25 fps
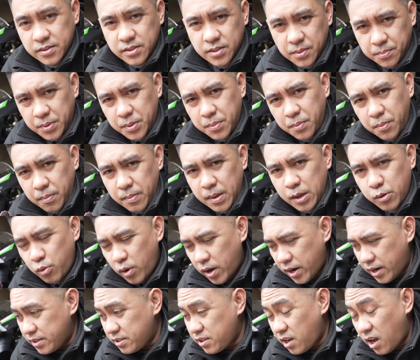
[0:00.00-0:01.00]
Some people may
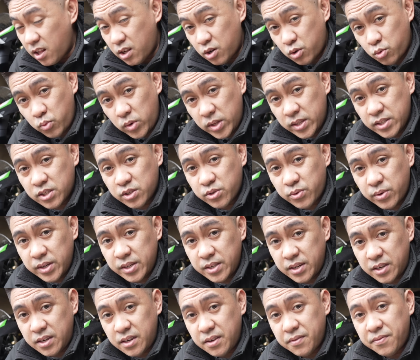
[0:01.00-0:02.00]
want a taller
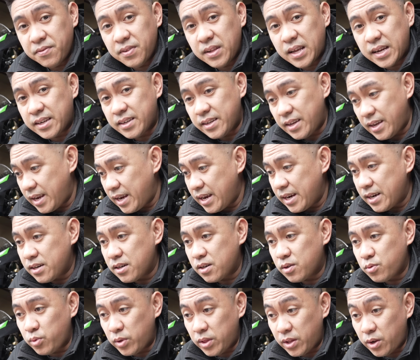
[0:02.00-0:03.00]
windscreen to deflect
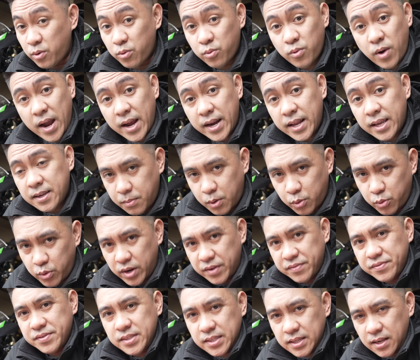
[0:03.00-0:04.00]
air when they're riding, but what
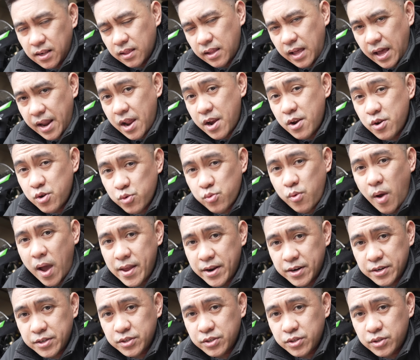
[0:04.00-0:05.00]
I've seen a lot of new
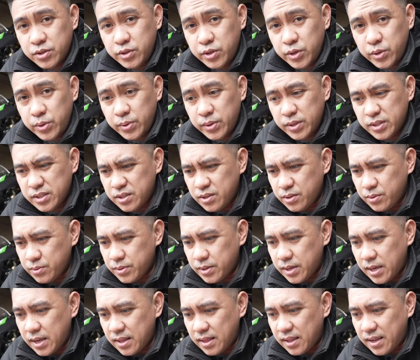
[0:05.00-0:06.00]
riders do is they'll
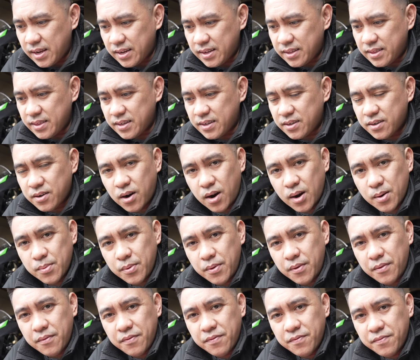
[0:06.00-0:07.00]
get like the
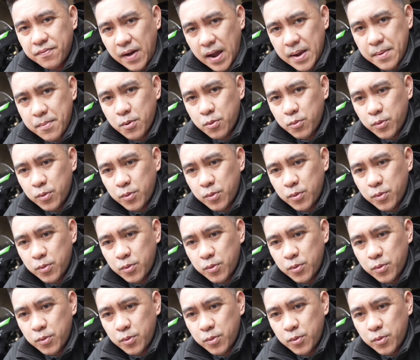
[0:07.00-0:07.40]
carbon fiber